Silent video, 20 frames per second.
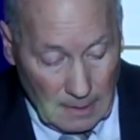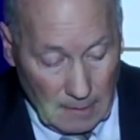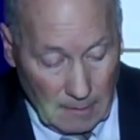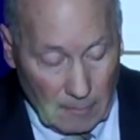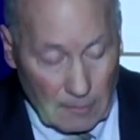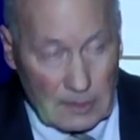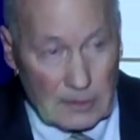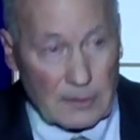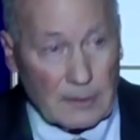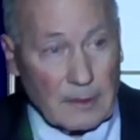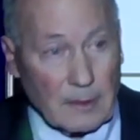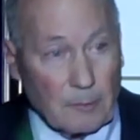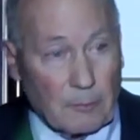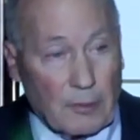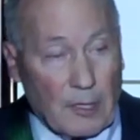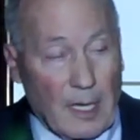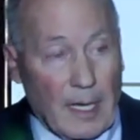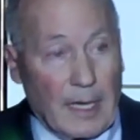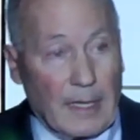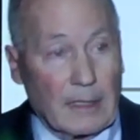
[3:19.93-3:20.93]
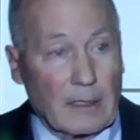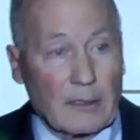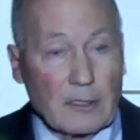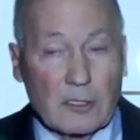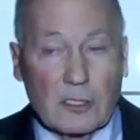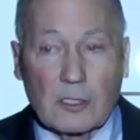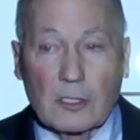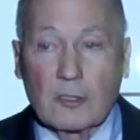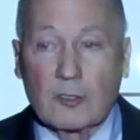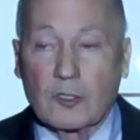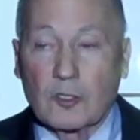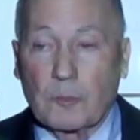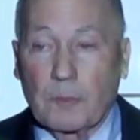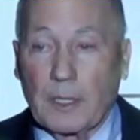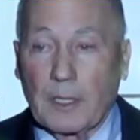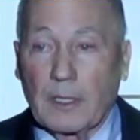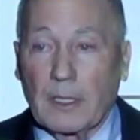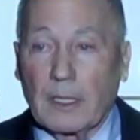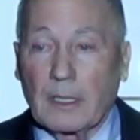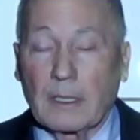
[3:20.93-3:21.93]
was the pride in the school
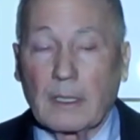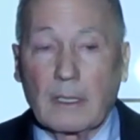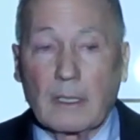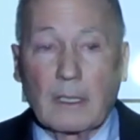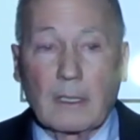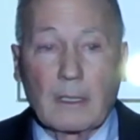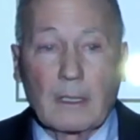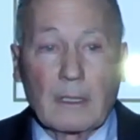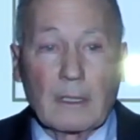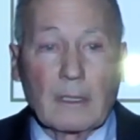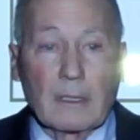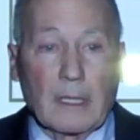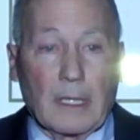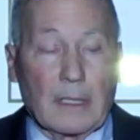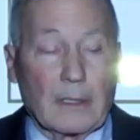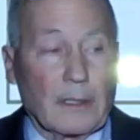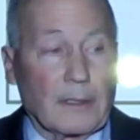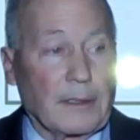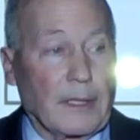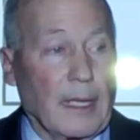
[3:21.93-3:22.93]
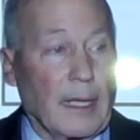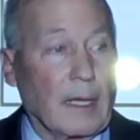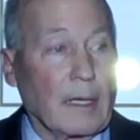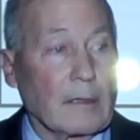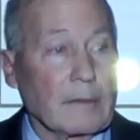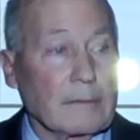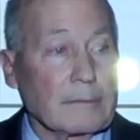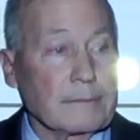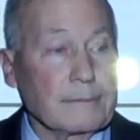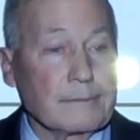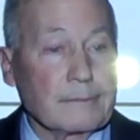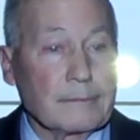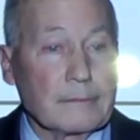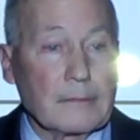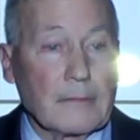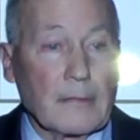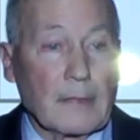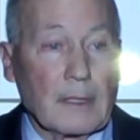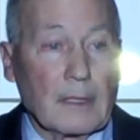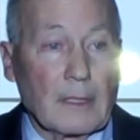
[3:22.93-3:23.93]
spirit in the town
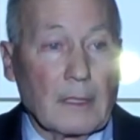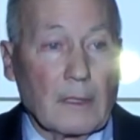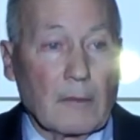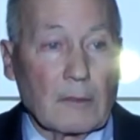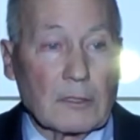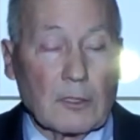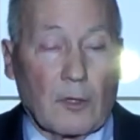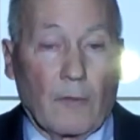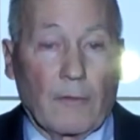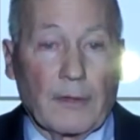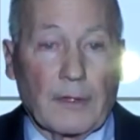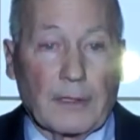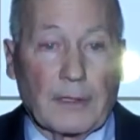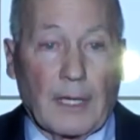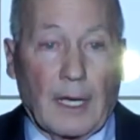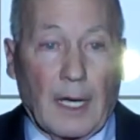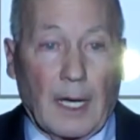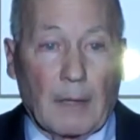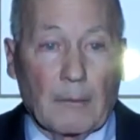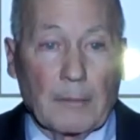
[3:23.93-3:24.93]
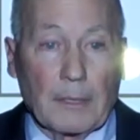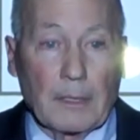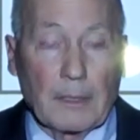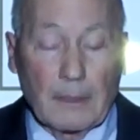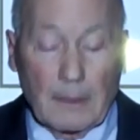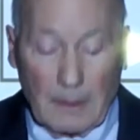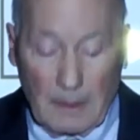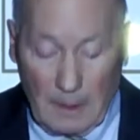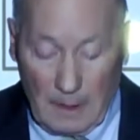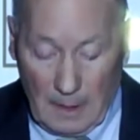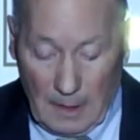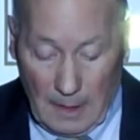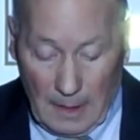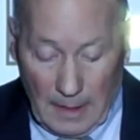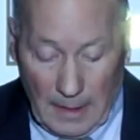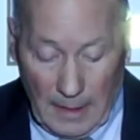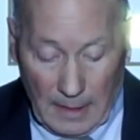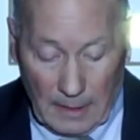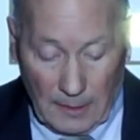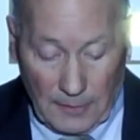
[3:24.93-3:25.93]
was over the top.
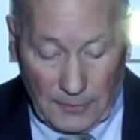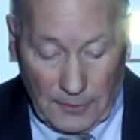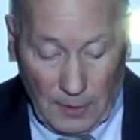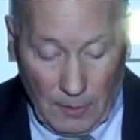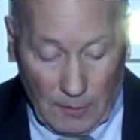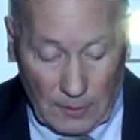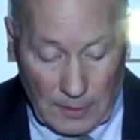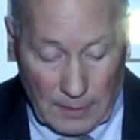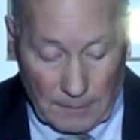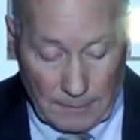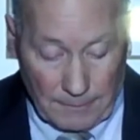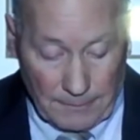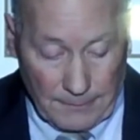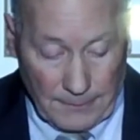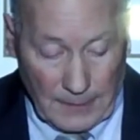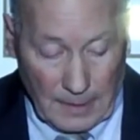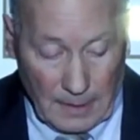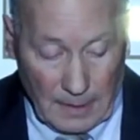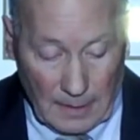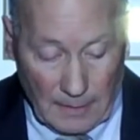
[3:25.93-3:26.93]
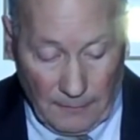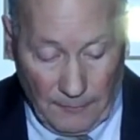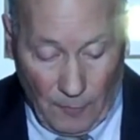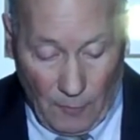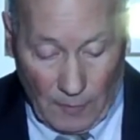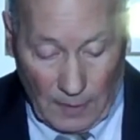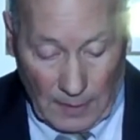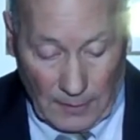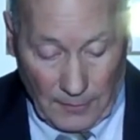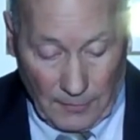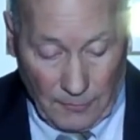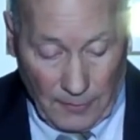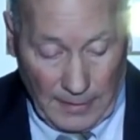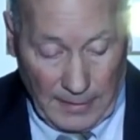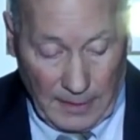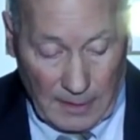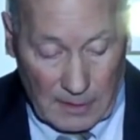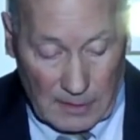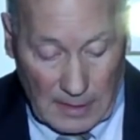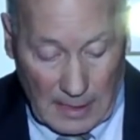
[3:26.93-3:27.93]
In Lithonia, in the 3
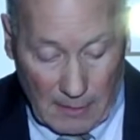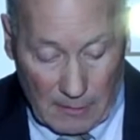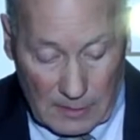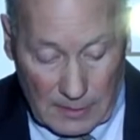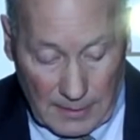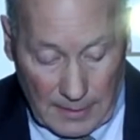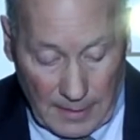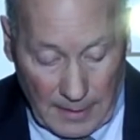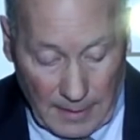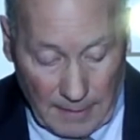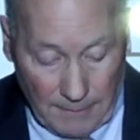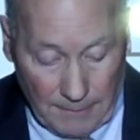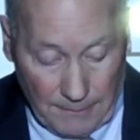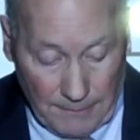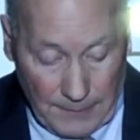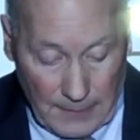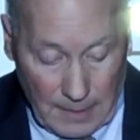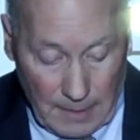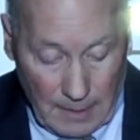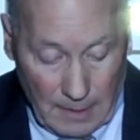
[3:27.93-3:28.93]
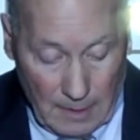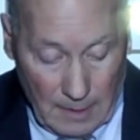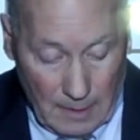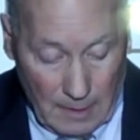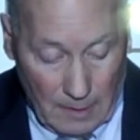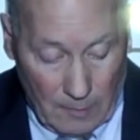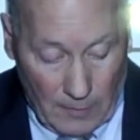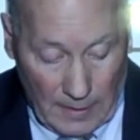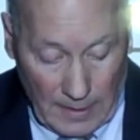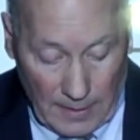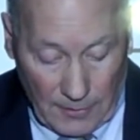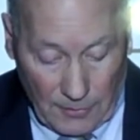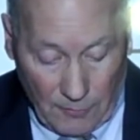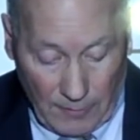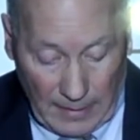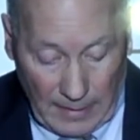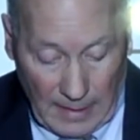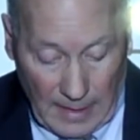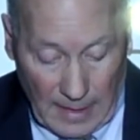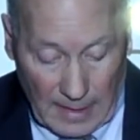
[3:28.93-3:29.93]
years I was there, we had
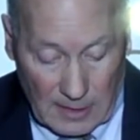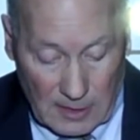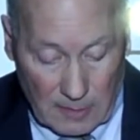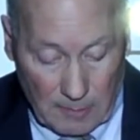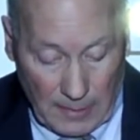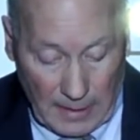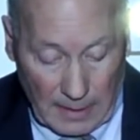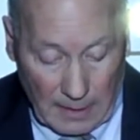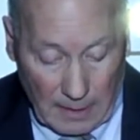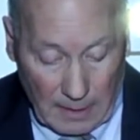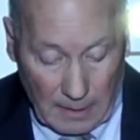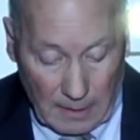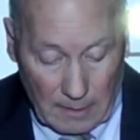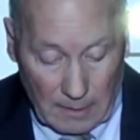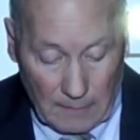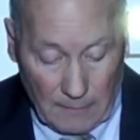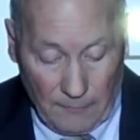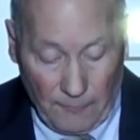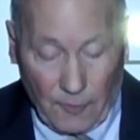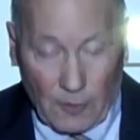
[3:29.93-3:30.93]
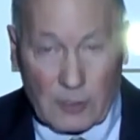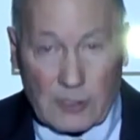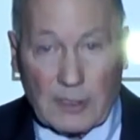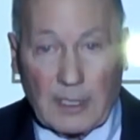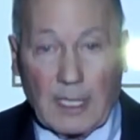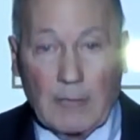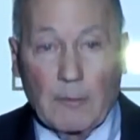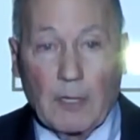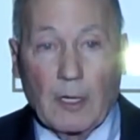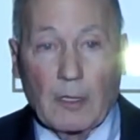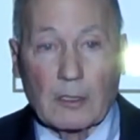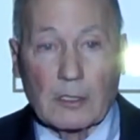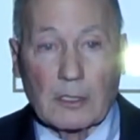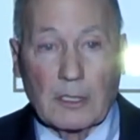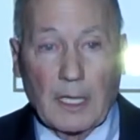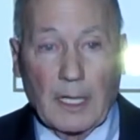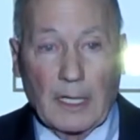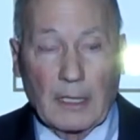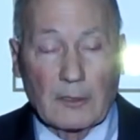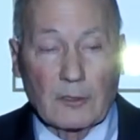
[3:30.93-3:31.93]
three guys to make first team
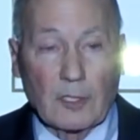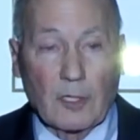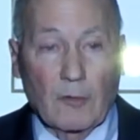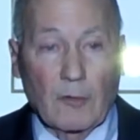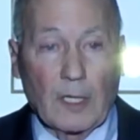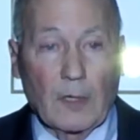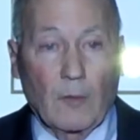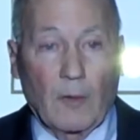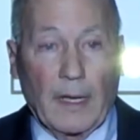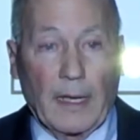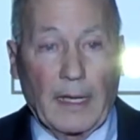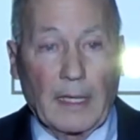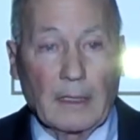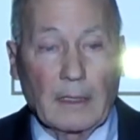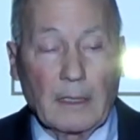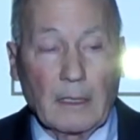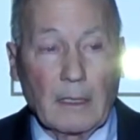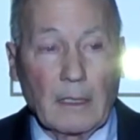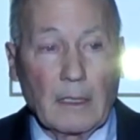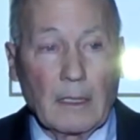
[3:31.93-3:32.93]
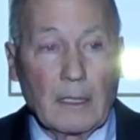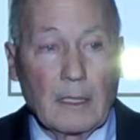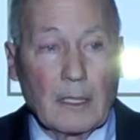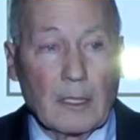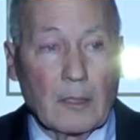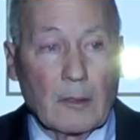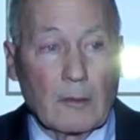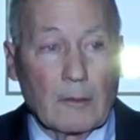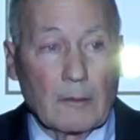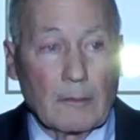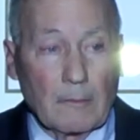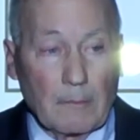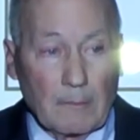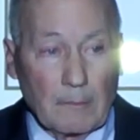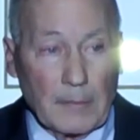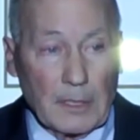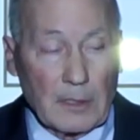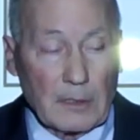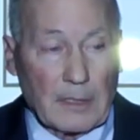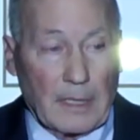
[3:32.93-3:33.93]
All-State: Tony Wade,
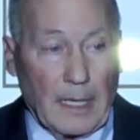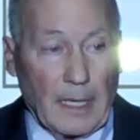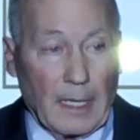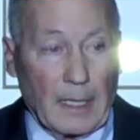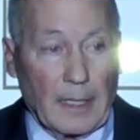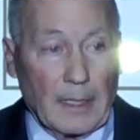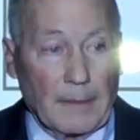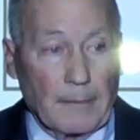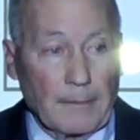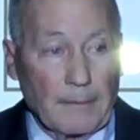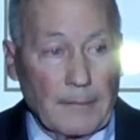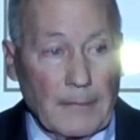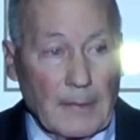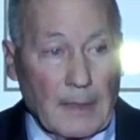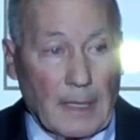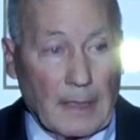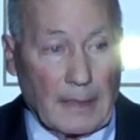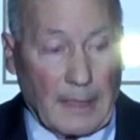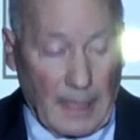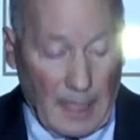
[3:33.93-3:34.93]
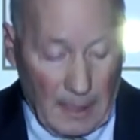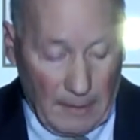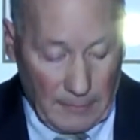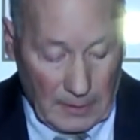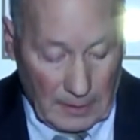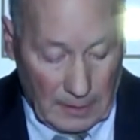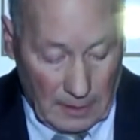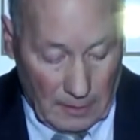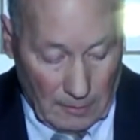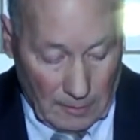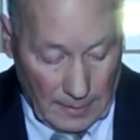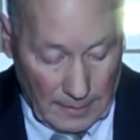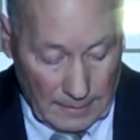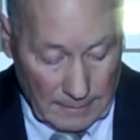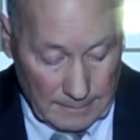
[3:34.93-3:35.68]
Bill Kelly, and Calvin Cody.